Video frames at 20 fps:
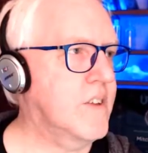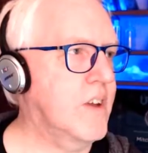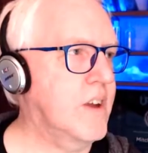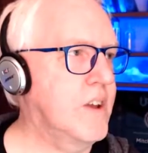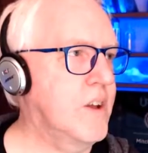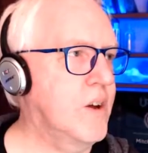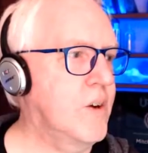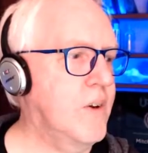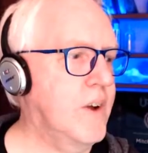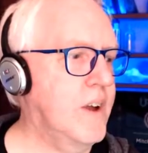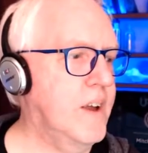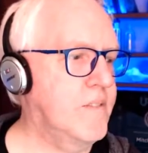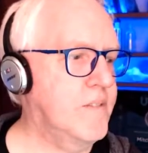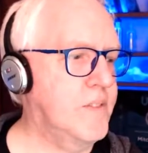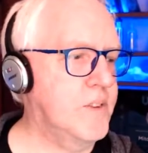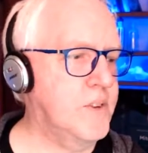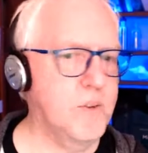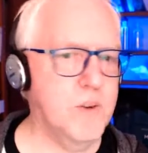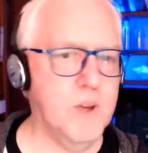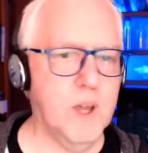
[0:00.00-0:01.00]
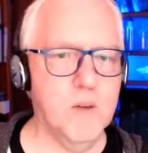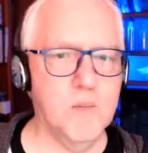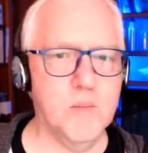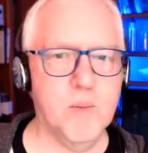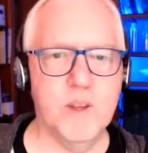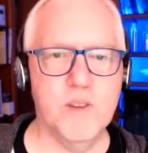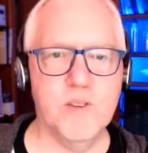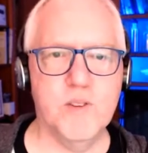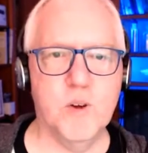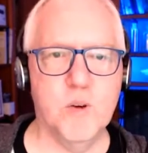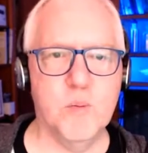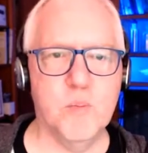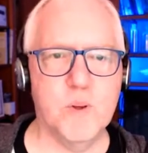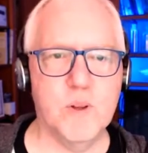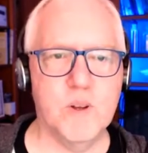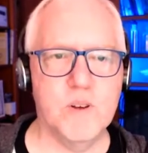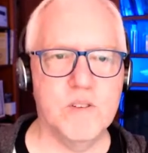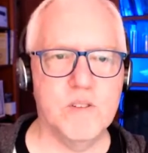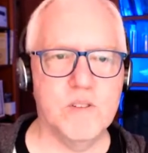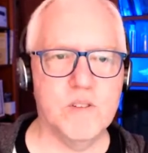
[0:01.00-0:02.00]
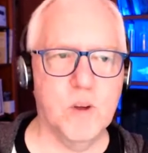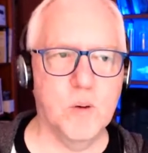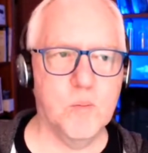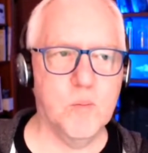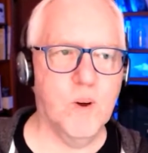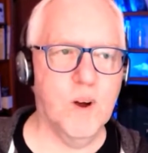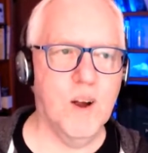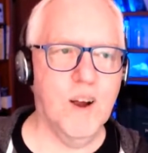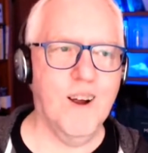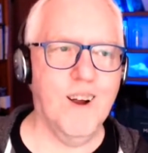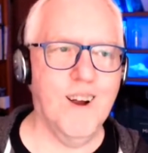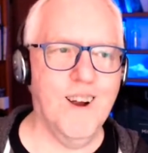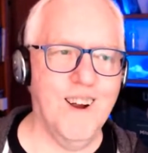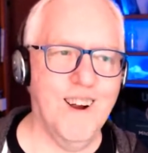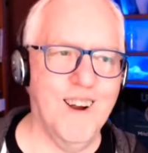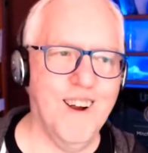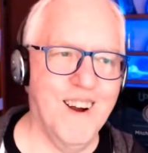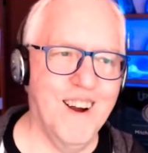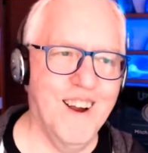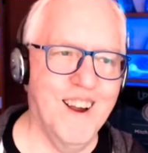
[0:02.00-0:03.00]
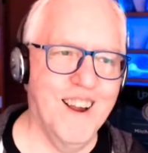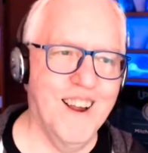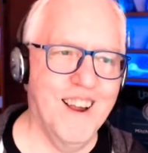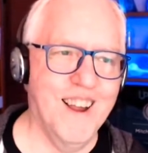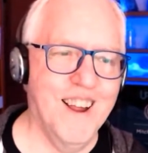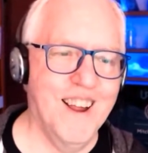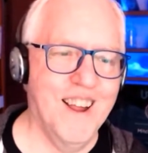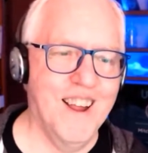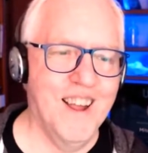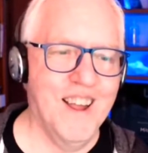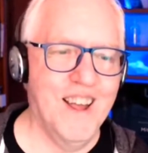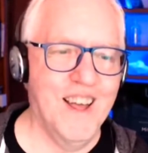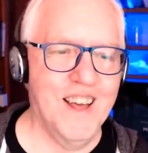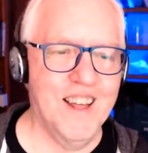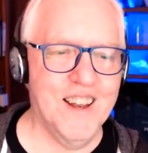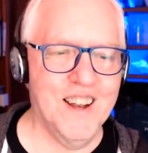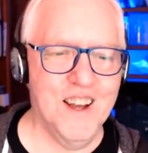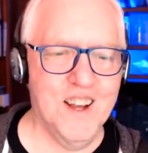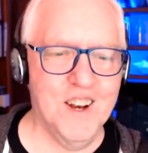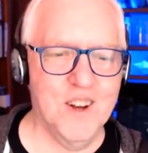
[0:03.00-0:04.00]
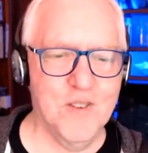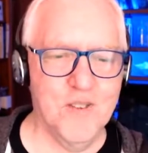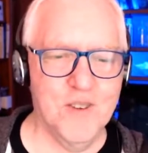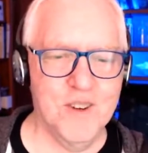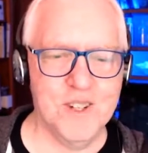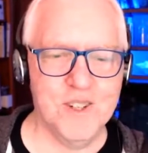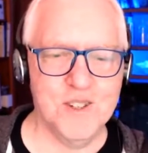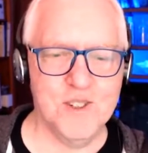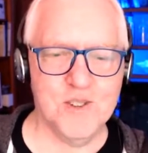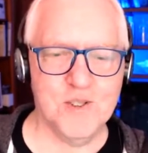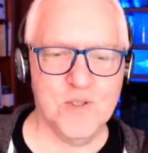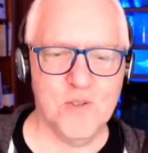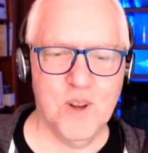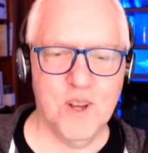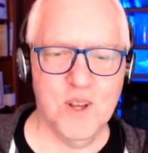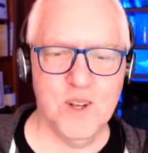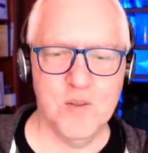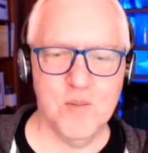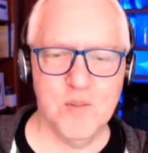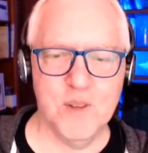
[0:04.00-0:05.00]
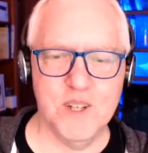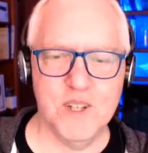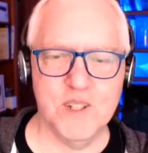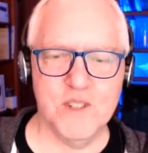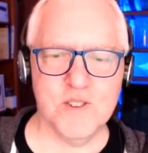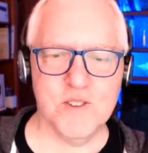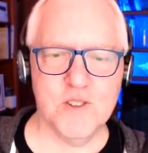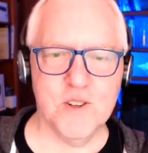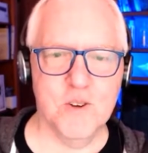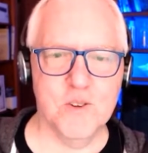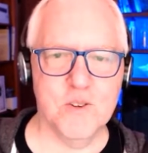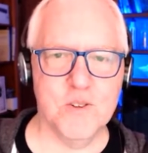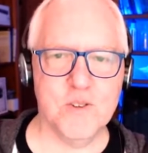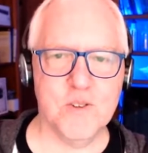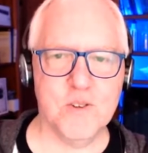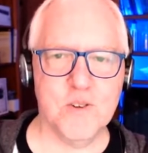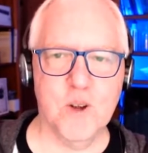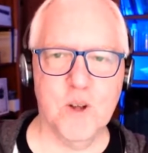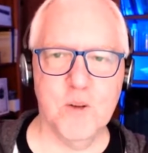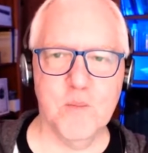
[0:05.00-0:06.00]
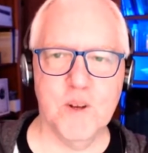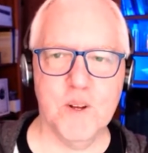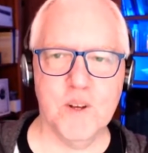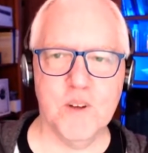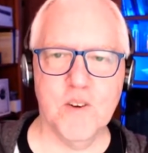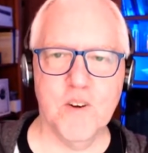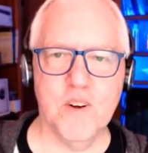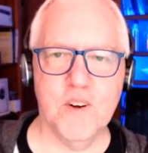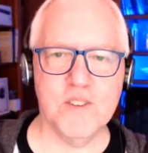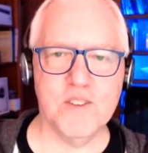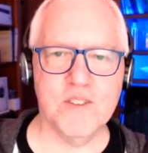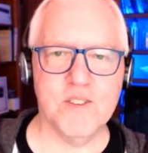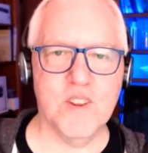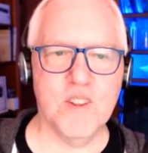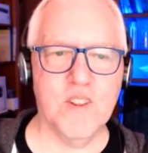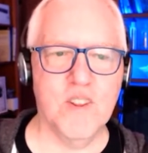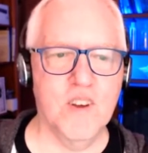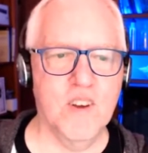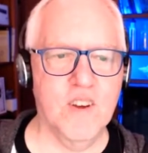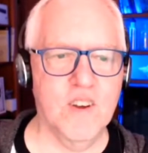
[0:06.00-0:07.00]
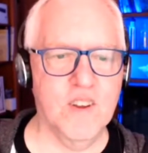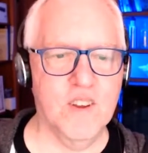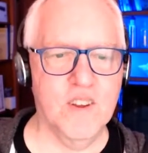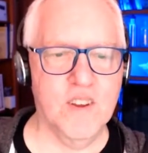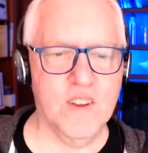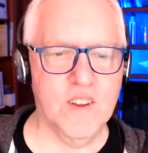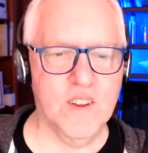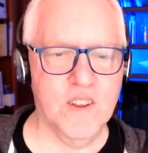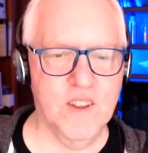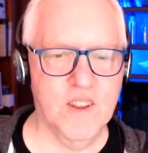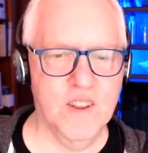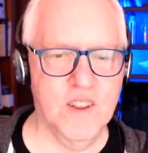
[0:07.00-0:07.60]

I know I have two campaigns open somewhere. And I don't want to just randomly just go screaming across the...